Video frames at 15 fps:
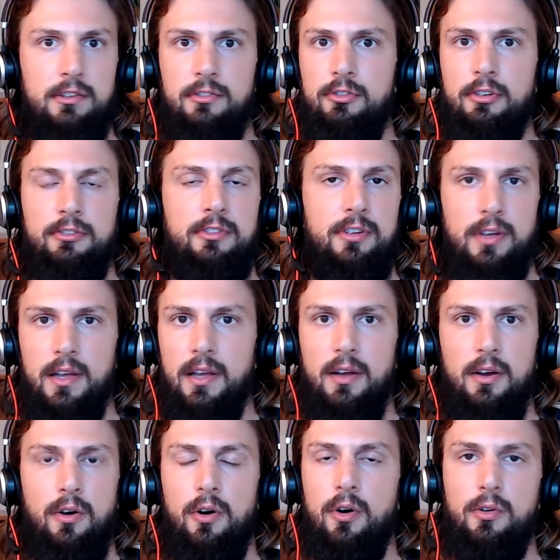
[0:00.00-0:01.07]
just to
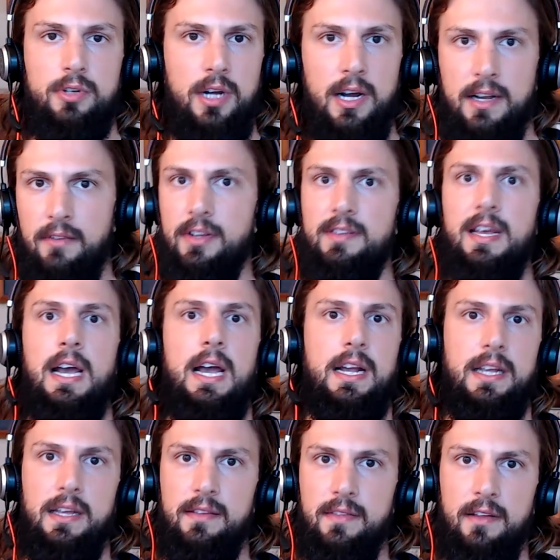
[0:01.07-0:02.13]
all kind of
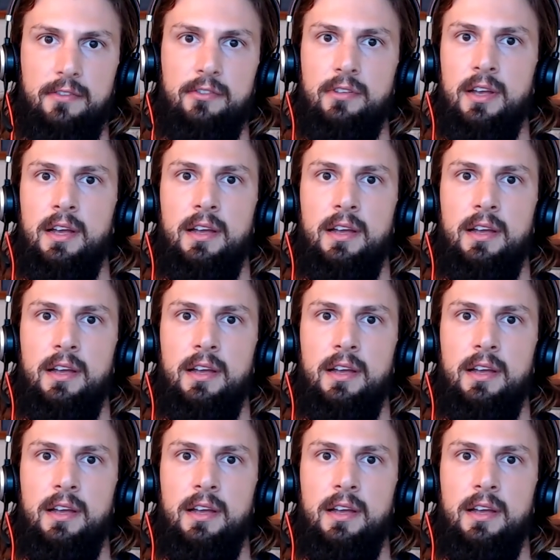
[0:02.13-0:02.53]
attacking this